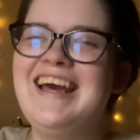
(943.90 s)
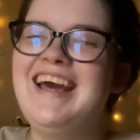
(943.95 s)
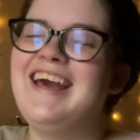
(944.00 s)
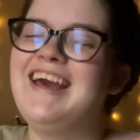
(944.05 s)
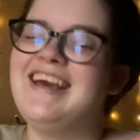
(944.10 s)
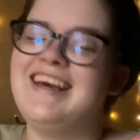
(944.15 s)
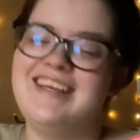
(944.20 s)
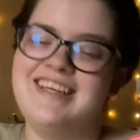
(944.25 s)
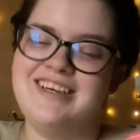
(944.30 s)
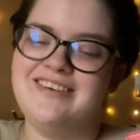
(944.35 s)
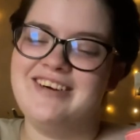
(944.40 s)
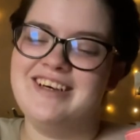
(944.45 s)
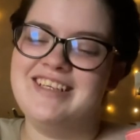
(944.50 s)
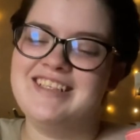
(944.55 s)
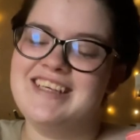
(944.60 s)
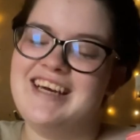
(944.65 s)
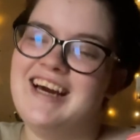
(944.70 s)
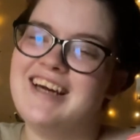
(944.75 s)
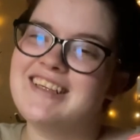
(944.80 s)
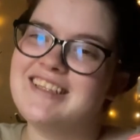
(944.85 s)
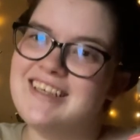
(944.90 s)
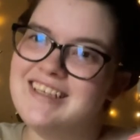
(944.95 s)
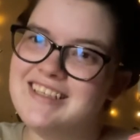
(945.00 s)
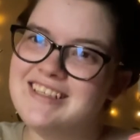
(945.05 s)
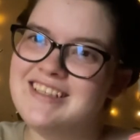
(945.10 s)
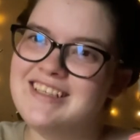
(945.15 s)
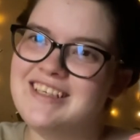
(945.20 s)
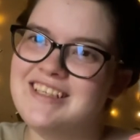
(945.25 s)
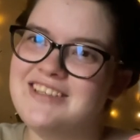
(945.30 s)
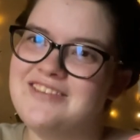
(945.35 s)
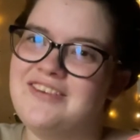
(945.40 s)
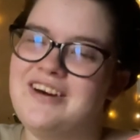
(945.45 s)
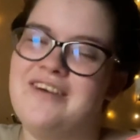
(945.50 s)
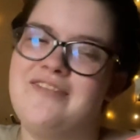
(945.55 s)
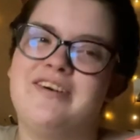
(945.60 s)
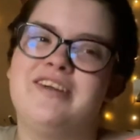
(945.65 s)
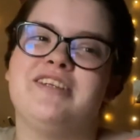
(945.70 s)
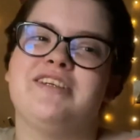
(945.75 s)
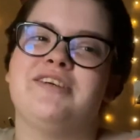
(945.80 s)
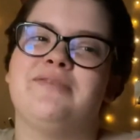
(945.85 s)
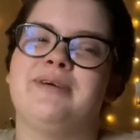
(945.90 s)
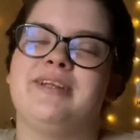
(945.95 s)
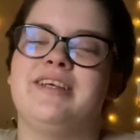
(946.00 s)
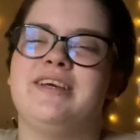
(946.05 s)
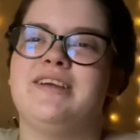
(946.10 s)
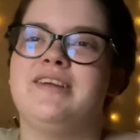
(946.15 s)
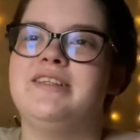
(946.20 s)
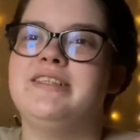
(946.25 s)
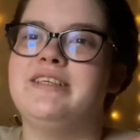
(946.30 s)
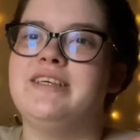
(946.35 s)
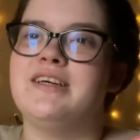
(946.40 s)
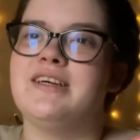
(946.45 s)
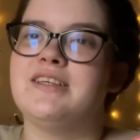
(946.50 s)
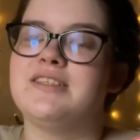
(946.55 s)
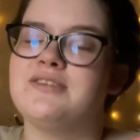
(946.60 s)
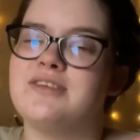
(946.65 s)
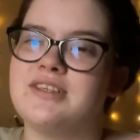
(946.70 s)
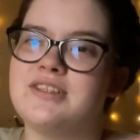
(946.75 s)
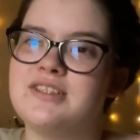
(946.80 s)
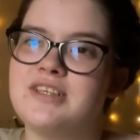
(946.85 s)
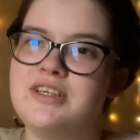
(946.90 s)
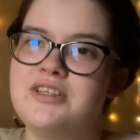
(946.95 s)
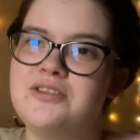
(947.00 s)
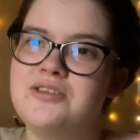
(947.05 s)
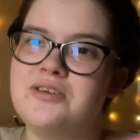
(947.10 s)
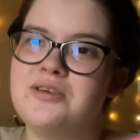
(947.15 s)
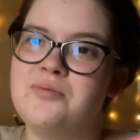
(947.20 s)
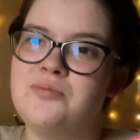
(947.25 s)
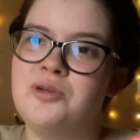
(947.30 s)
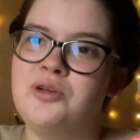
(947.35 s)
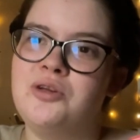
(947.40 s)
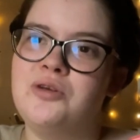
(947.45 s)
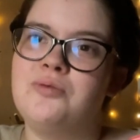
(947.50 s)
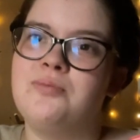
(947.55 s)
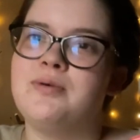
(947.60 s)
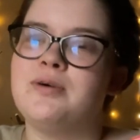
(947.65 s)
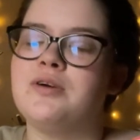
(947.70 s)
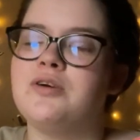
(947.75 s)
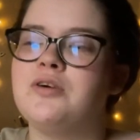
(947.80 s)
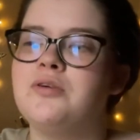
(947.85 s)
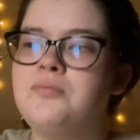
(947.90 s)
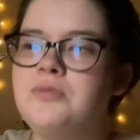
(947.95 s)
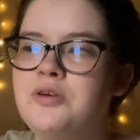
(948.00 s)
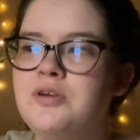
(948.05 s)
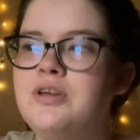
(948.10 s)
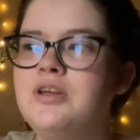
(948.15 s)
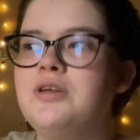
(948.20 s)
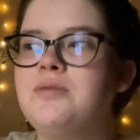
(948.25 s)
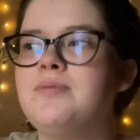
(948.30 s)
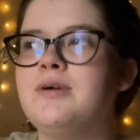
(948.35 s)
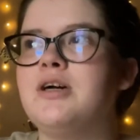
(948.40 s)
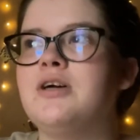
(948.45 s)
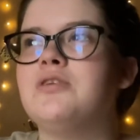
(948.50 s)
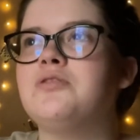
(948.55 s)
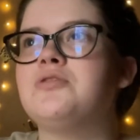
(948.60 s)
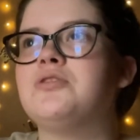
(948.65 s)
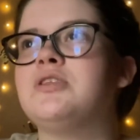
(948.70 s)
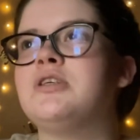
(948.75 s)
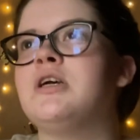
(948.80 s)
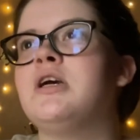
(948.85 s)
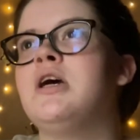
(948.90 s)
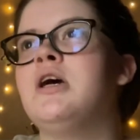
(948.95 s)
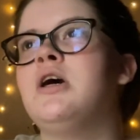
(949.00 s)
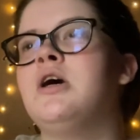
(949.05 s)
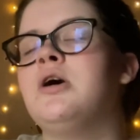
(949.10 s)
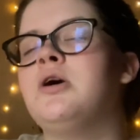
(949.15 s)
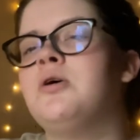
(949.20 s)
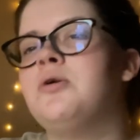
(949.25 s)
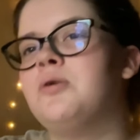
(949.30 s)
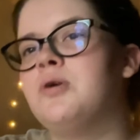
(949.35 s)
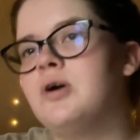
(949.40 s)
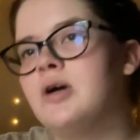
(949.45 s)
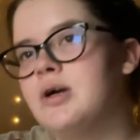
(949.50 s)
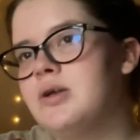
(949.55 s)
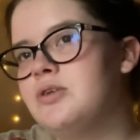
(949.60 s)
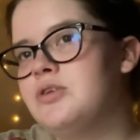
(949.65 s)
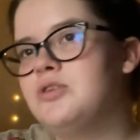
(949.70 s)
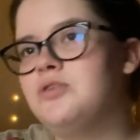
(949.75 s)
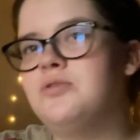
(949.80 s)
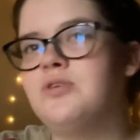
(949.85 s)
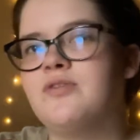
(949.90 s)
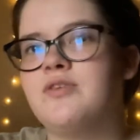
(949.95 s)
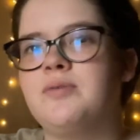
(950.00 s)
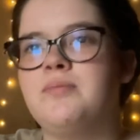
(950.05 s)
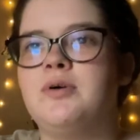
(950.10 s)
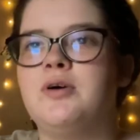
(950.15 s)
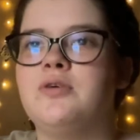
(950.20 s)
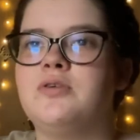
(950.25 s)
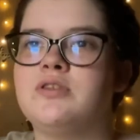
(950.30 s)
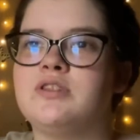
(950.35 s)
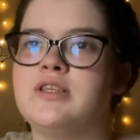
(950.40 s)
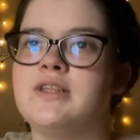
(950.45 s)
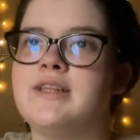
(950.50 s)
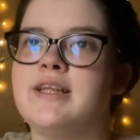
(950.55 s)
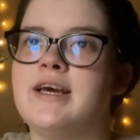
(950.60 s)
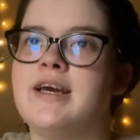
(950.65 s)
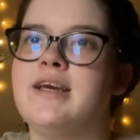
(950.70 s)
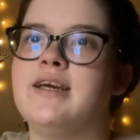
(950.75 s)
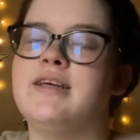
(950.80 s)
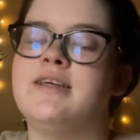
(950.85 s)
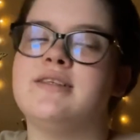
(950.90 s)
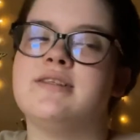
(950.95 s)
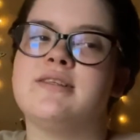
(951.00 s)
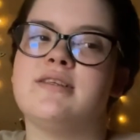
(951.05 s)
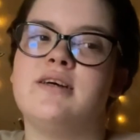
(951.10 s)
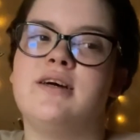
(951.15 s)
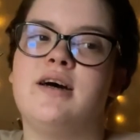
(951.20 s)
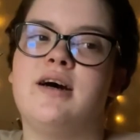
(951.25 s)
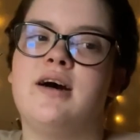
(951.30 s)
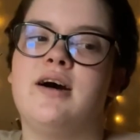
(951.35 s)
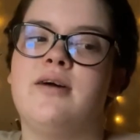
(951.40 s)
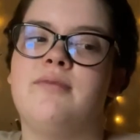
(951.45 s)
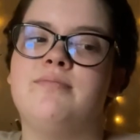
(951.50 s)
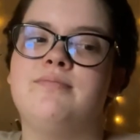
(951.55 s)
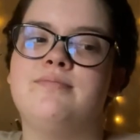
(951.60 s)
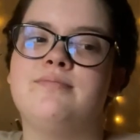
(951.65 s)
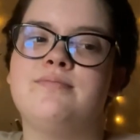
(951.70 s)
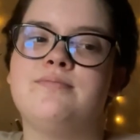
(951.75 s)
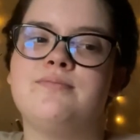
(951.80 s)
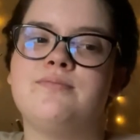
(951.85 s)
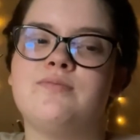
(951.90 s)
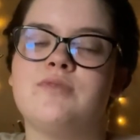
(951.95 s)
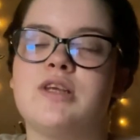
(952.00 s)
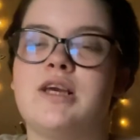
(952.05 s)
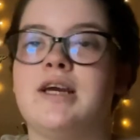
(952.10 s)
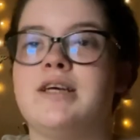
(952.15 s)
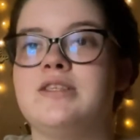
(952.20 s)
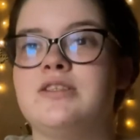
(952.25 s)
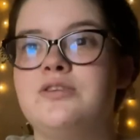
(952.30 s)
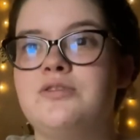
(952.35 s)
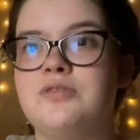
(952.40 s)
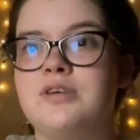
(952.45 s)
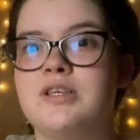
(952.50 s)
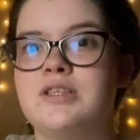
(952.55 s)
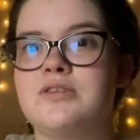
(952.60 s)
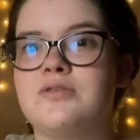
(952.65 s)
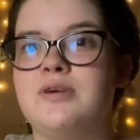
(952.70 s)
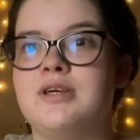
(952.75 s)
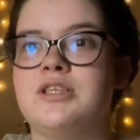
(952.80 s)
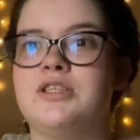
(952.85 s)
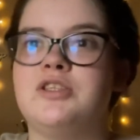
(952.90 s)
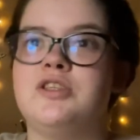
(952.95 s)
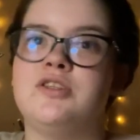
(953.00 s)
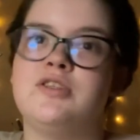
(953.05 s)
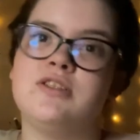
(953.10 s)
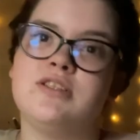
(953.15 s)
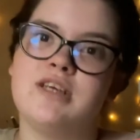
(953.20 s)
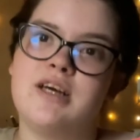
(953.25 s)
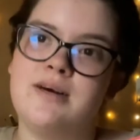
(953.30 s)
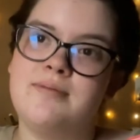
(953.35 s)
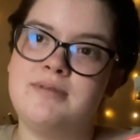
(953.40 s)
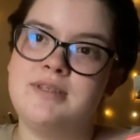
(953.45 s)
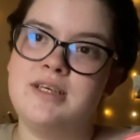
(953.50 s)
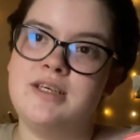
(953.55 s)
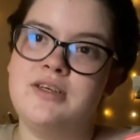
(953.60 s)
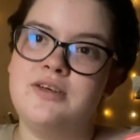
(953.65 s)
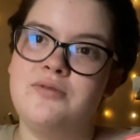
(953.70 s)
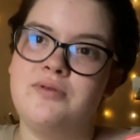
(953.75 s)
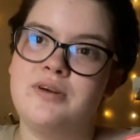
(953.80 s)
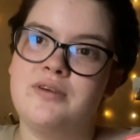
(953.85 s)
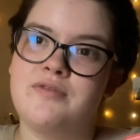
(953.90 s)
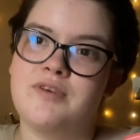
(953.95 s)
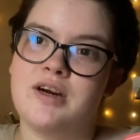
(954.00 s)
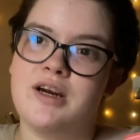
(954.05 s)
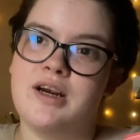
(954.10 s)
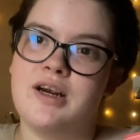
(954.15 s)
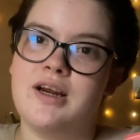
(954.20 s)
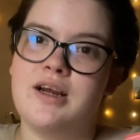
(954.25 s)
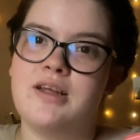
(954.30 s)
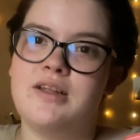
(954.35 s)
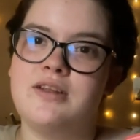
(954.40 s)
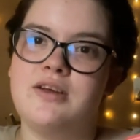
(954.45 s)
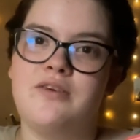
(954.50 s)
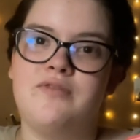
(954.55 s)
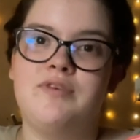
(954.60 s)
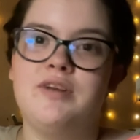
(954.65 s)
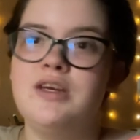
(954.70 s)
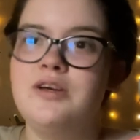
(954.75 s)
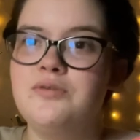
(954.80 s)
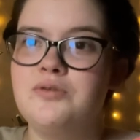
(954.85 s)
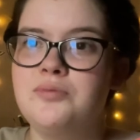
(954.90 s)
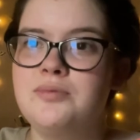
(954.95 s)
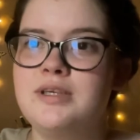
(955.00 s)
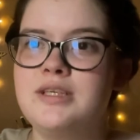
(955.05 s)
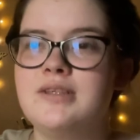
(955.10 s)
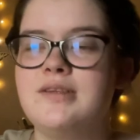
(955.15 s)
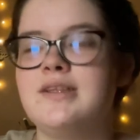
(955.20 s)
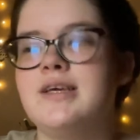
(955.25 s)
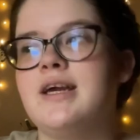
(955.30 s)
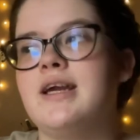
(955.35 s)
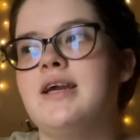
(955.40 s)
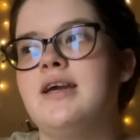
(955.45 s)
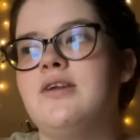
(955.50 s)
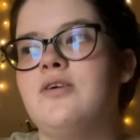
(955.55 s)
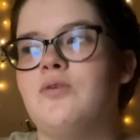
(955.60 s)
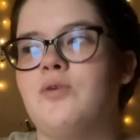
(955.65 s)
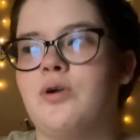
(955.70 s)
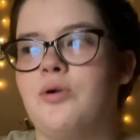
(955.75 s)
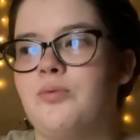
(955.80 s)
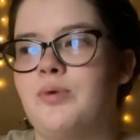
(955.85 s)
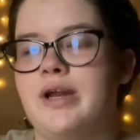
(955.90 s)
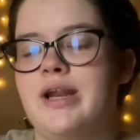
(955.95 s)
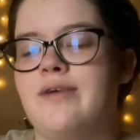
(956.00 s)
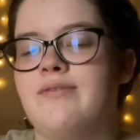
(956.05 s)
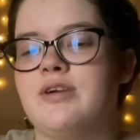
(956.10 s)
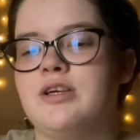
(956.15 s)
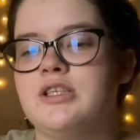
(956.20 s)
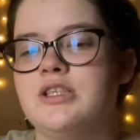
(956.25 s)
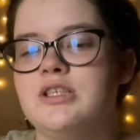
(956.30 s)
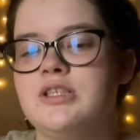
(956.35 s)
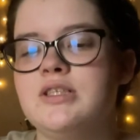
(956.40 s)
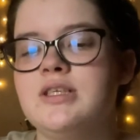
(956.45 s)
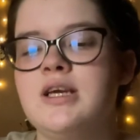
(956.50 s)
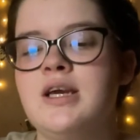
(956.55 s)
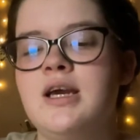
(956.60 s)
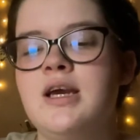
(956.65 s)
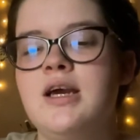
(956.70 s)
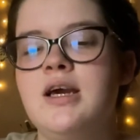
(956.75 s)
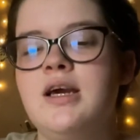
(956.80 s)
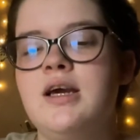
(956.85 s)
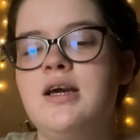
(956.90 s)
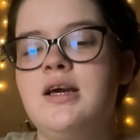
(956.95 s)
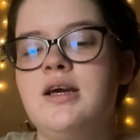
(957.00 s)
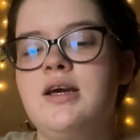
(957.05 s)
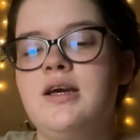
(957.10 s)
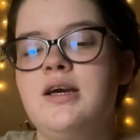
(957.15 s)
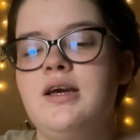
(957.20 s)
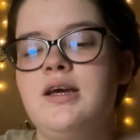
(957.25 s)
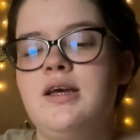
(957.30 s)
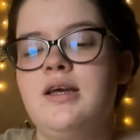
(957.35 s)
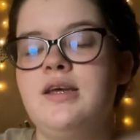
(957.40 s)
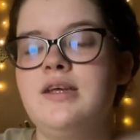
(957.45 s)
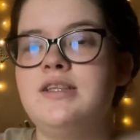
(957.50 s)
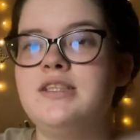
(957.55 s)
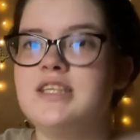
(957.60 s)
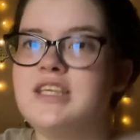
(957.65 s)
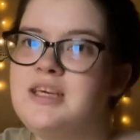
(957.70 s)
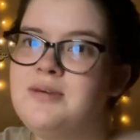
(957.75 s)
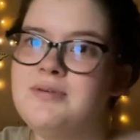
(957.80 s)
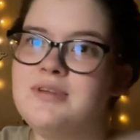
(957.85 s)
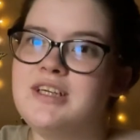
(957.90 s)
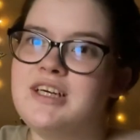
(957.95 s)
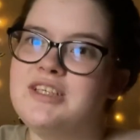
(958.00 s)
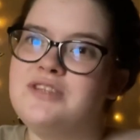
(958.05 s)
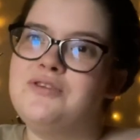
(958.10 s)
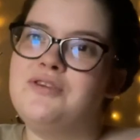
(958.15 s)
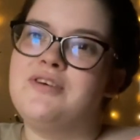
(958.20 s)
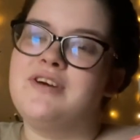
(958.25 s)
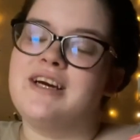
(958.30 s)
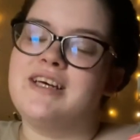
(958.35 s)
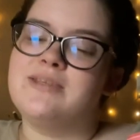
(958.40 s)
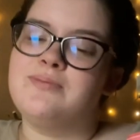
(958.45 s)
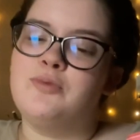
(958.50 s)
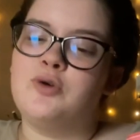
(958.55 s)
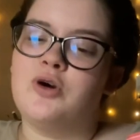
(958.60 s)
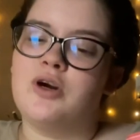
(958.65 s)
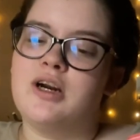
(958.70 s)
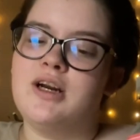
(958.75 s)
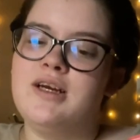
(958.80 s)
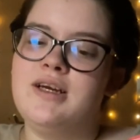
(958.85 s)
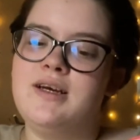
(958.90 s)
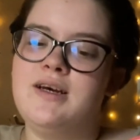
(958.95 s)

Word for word: Anyways, I'd like to get to five hundred by the end of the year, so I can start doing community community posts, do different polls and things, um, ask you guys questions, update you whenever I, a video will be delayed or whatever, just to keep in touch with you guys more.